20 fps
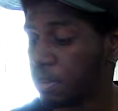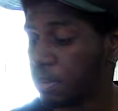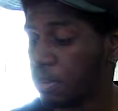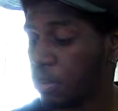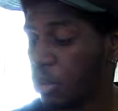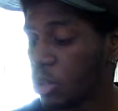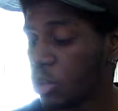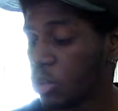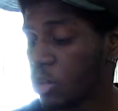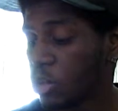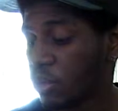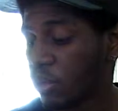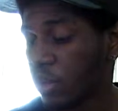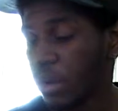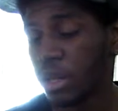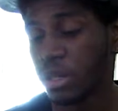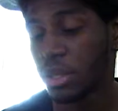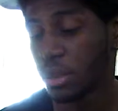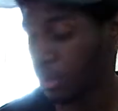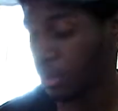which was
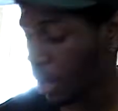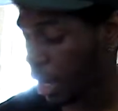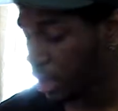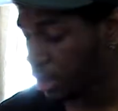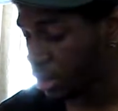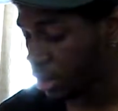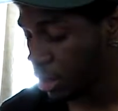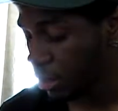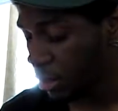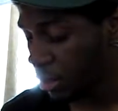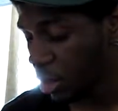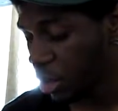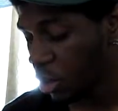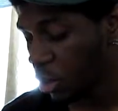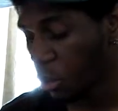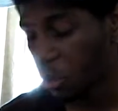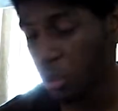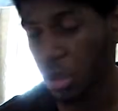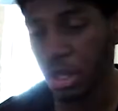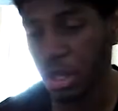very surprising to me, you
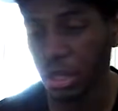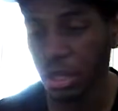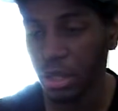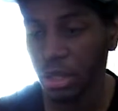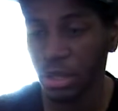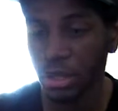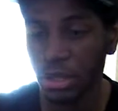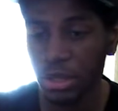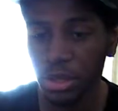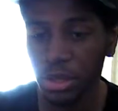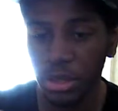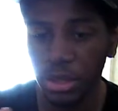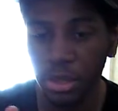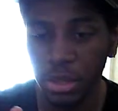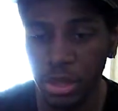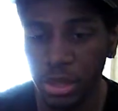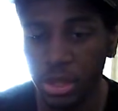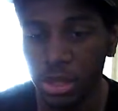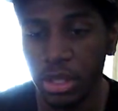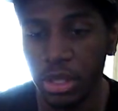don't really
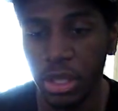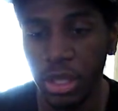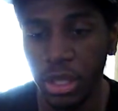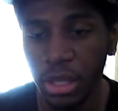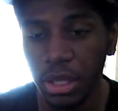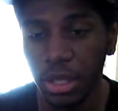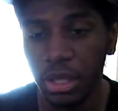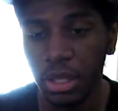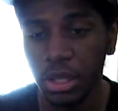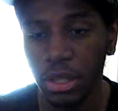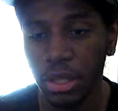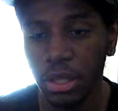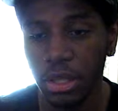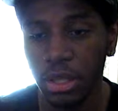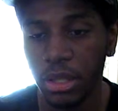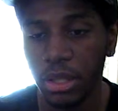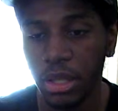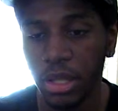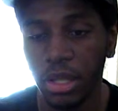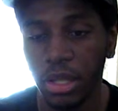see
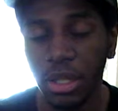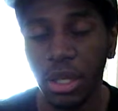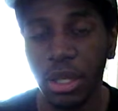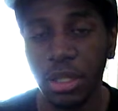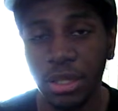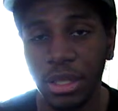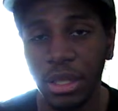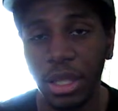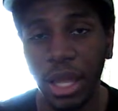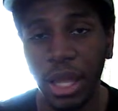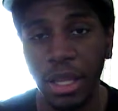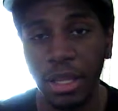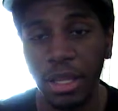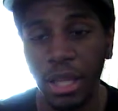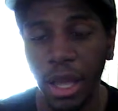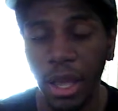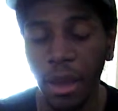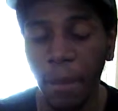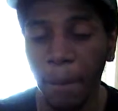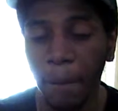the disc like
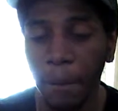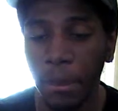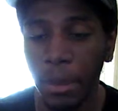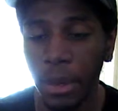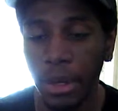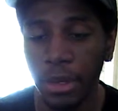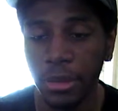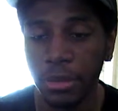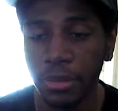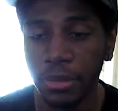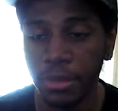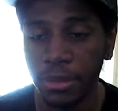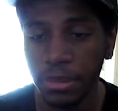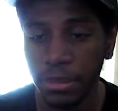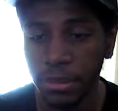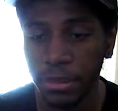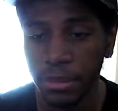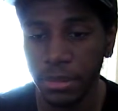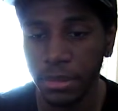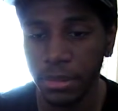that, but
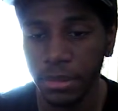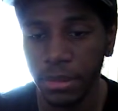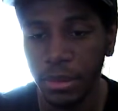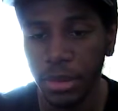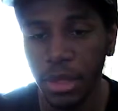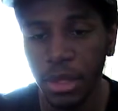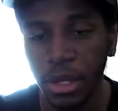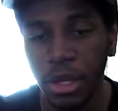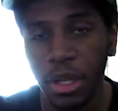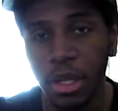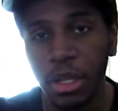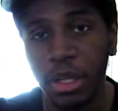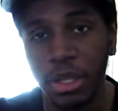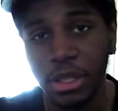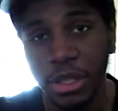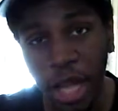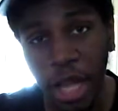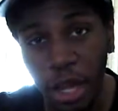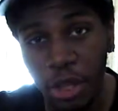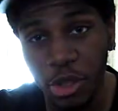the
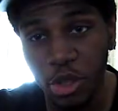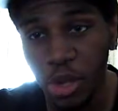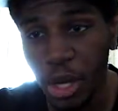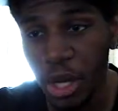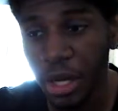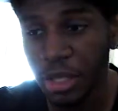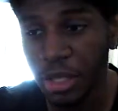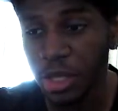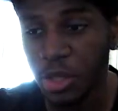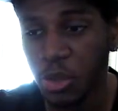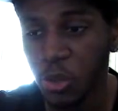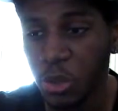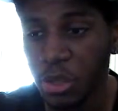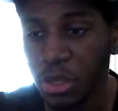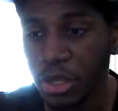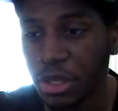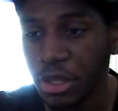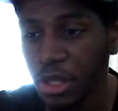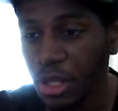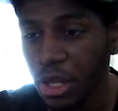soundtrack disc
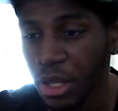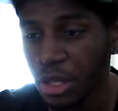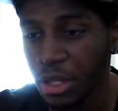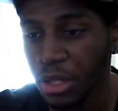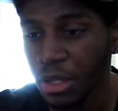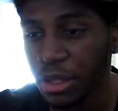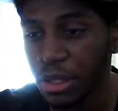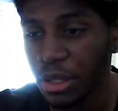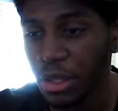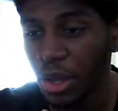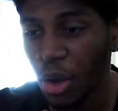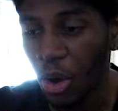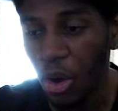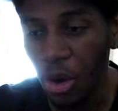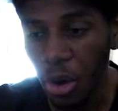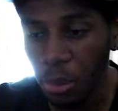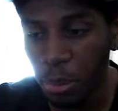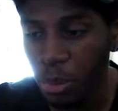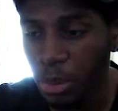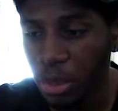was in
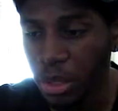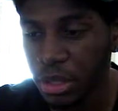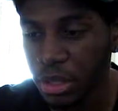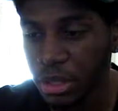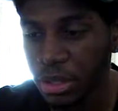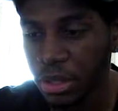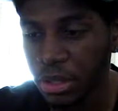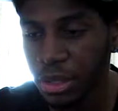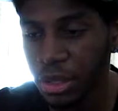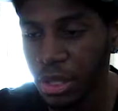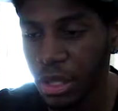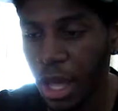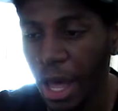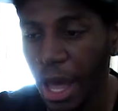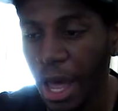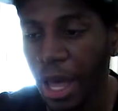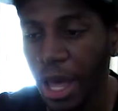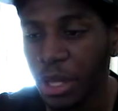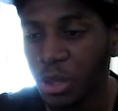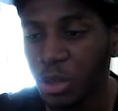horrible condition.
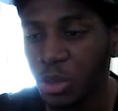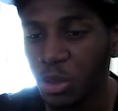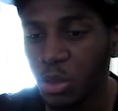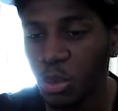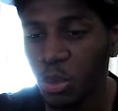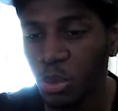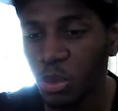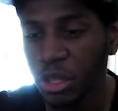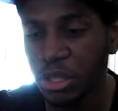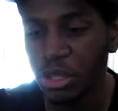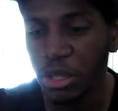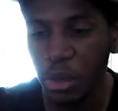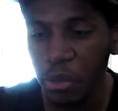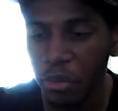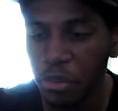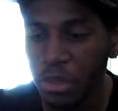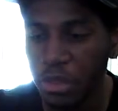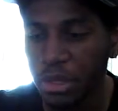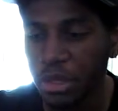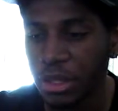I had to
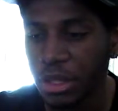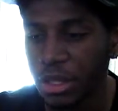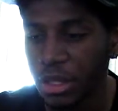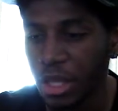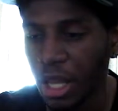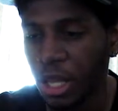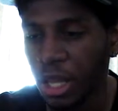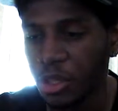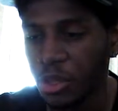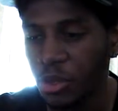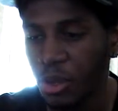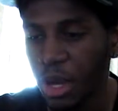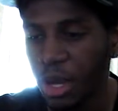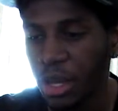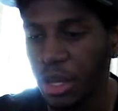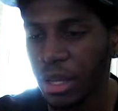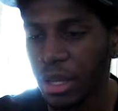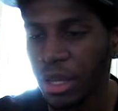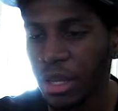resurface the soundtrack,